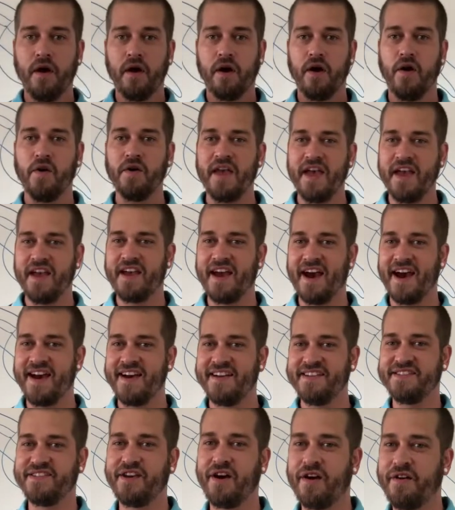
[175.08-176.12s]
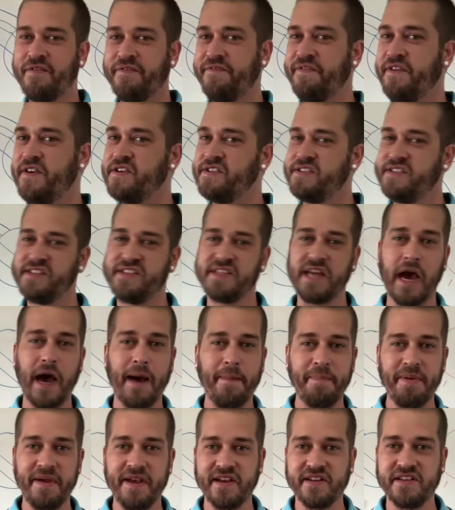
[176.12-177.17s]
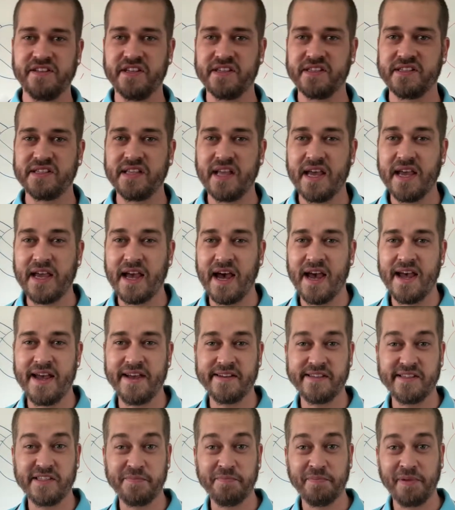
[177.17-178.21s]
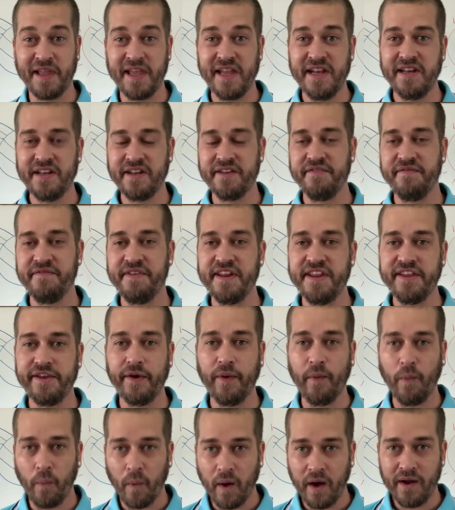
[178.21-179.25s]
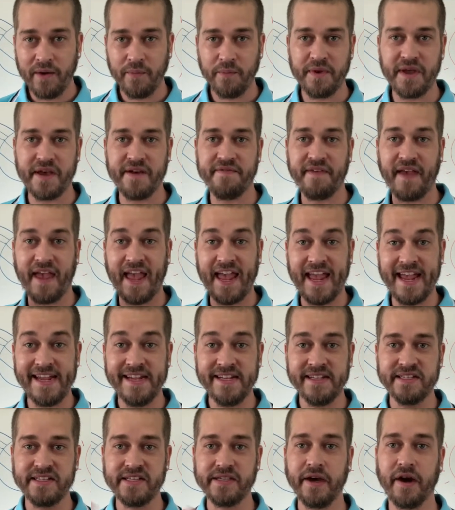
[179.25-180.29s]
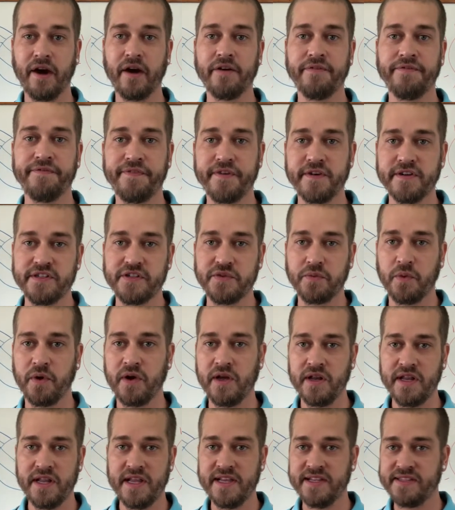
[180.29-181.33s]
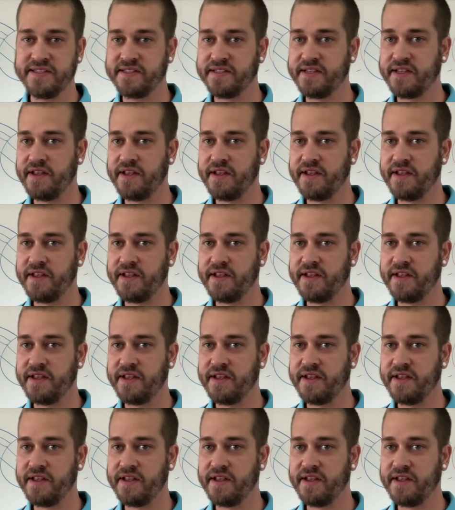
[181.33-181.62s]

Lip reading: Okay guys, our first topic, just like I explained in video 1, we have 8. Our first one is